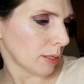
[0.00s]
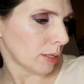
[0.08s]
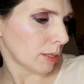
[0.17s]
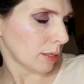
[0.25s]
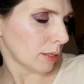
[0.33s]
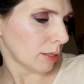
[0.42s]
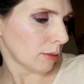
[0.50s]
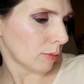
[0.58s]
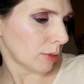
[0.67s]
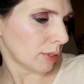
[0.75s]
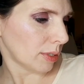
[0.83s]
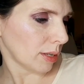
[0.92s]
is that one
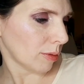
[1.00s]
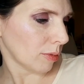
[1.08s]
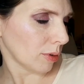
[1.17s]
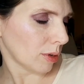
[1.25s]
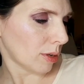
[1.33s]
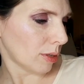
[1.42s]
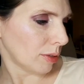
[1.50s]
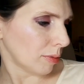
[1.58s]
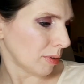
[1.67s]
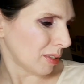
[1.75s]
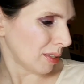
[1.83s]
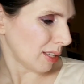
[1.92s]
called? The light's
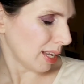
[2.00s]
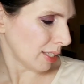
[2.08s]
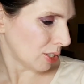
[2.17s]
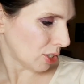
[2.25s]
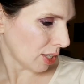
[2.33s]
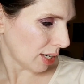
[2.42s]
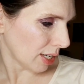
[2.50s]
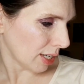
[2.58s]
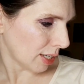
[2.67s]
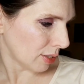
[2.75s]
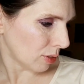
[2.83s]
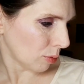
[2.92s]
shining on it. So right,
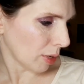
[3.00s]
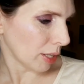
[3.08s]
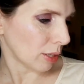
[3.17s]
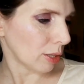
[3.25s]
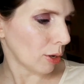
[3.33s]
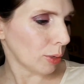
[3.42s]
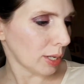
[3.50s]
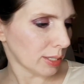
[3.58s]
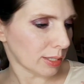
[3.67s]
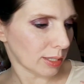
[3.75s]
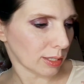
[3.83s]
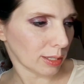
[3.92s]
Lotus. This Lotus
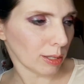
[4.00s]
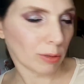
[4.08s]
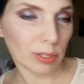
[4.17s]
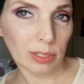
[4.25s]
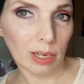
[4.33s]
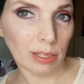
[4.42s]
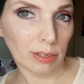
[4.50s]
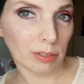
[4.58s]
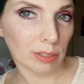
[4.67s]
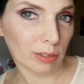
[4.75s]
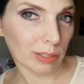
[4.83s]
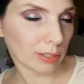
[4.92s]
color glitter up
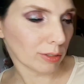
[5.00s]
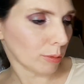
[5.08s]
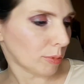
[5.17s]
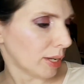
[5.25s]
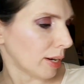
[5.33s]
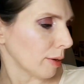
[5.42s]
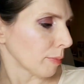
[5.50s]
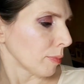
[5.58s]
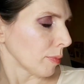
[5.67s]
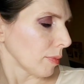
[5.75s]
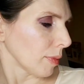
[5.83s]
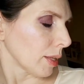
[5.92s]
there.
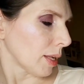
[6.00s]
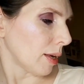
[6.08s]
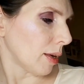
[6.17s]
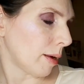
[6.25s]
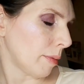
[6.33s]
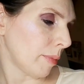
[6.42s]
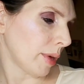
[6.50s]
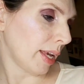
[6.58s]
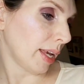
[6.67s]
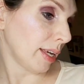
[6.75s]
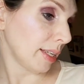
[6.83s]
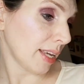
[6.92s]
And
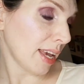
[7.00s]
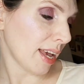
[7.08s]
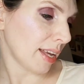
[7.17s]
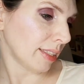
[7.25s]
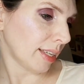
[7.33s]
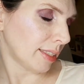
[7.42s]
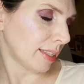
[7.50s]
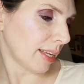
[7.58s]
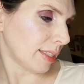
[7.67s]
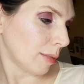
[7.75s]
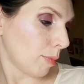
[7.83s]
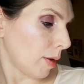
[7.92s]
yeah, that's about it. I
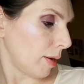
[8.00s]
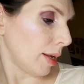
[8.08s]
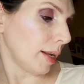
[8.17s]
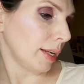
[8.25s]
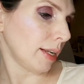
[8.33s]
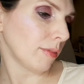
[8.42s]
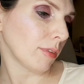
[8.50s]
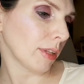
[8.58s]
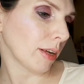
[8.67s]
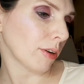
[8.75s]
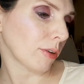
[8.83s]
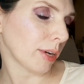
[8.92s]
didn't really go crazy with
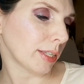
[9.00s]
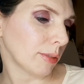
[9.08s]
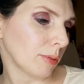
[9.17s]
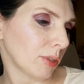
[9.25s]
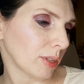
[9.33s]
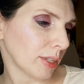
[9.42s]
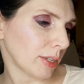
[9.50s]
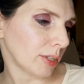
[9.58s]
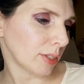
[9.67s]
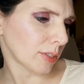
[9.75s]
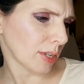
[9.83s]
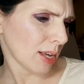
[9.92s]
the glitters.
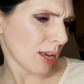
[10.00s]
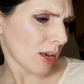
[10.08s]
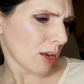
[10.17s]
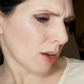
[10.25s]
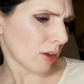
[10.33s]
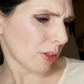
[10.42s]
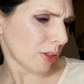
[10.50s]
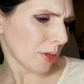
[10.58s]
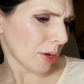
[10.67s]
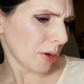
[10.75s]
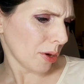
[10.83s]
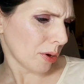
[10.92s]

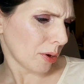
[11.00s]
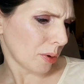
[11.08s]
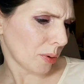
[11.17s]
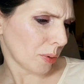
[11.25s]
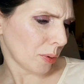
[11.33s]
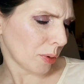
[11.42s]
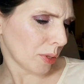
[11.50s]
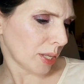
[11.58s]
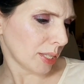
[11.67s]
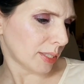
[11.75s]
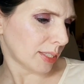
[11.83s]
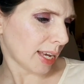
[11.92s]
Although this
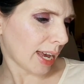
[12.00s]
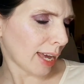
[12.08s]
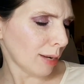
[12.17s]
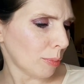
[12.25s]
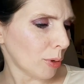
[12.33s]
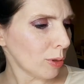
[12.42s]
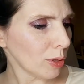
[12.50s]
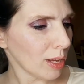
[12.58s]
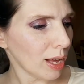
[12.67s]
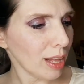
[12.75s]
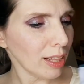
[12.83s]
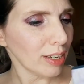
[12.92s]
tadpole color, I'm
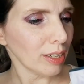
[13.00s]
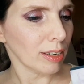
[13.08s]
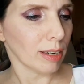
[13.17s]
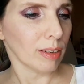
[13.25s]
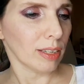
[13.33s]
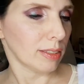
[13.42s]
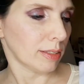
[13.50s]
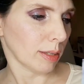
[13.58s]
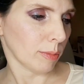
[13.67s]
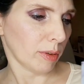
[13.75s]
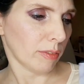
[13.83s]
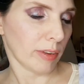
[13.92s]
gonna stick my finger
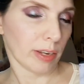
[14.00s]
in it.